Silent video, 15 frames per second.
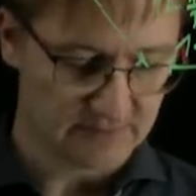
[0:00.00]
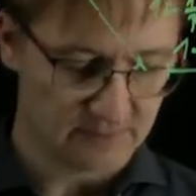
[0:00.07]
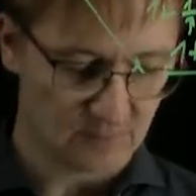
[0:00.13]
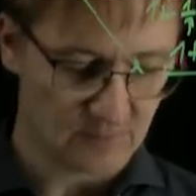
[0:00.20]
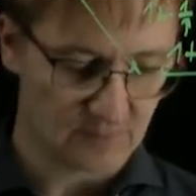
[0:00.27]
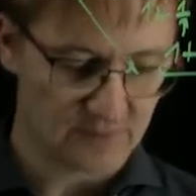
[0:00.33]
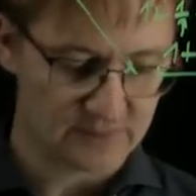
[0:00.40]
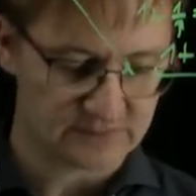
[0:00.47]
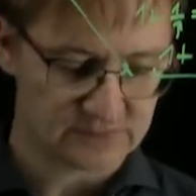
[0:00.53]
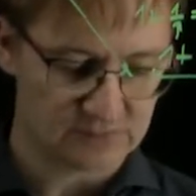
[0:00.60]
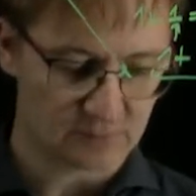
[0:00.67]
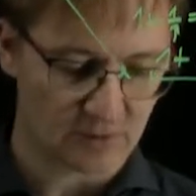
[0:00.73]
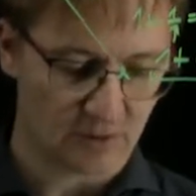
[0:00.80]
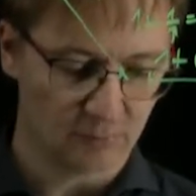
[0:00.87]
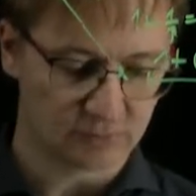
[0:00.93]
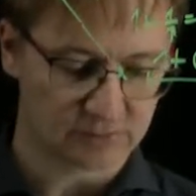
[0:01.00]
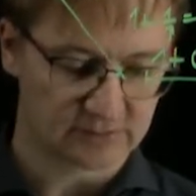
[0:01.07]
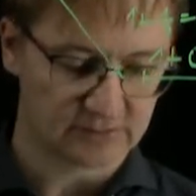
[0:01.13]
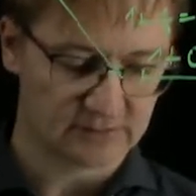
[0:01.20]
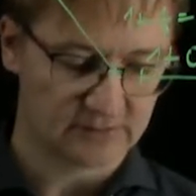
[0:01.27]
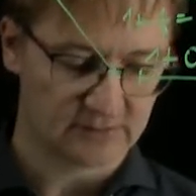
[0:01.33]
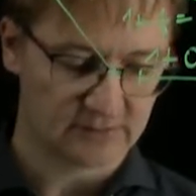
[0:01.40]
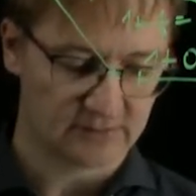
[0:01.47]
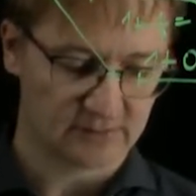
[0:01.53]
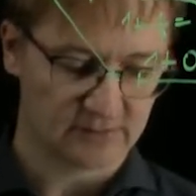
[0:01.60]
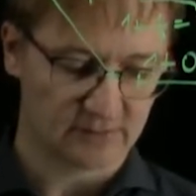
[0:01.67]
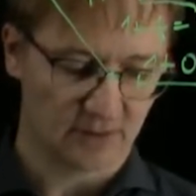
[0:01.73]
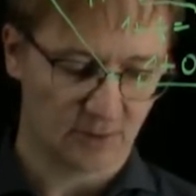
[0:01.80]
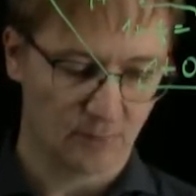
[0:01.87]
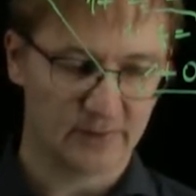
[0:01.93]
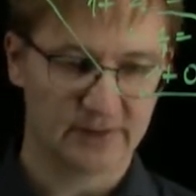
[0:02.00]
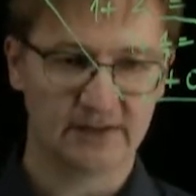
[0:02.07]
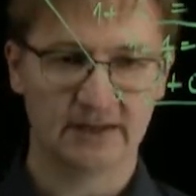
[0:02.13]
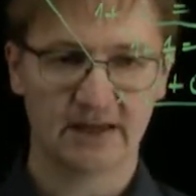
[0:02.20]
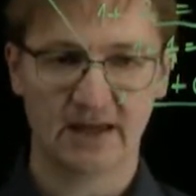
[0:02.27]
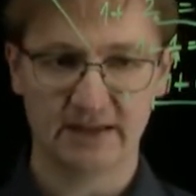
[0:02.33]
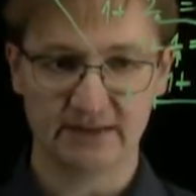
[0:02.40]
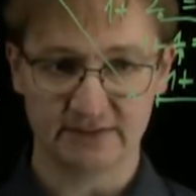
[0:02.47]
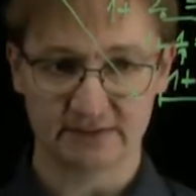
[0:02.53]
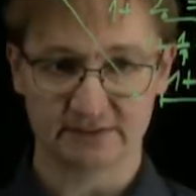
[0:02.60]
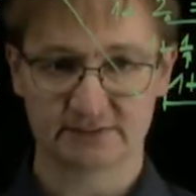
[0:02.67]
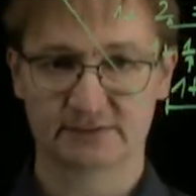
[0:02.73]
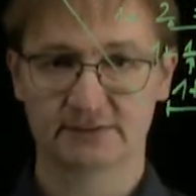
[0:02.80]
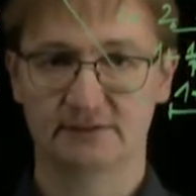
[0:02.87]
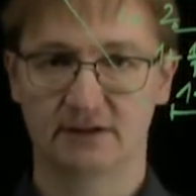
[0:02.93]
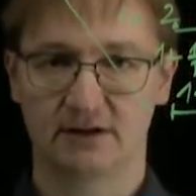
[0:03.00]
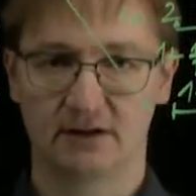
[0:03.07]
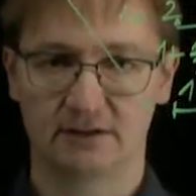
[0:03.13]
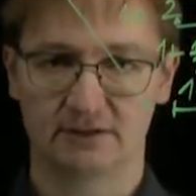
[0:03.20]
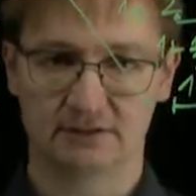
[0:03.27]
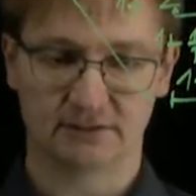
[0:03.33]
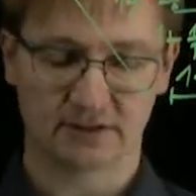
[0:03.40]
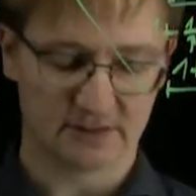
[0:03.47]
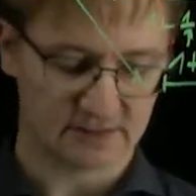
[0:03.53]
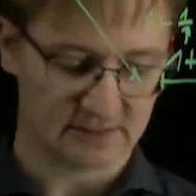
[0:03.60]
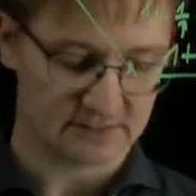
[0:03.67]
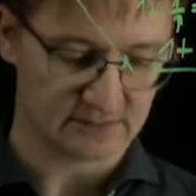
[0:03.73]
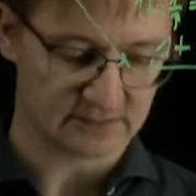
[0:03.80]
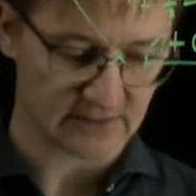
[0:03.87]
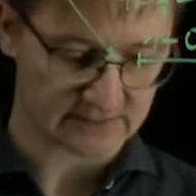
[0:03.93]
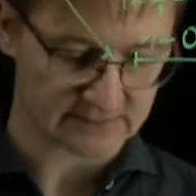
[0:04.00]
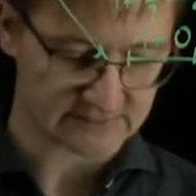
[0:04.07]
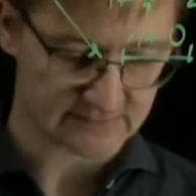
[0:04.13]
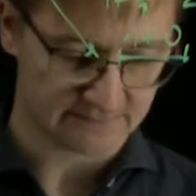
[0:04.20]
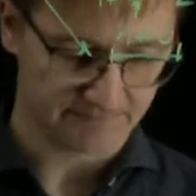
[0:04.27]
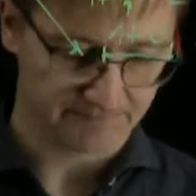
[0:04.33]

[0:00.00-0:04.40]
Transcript: We want to count how many A's are there in the text.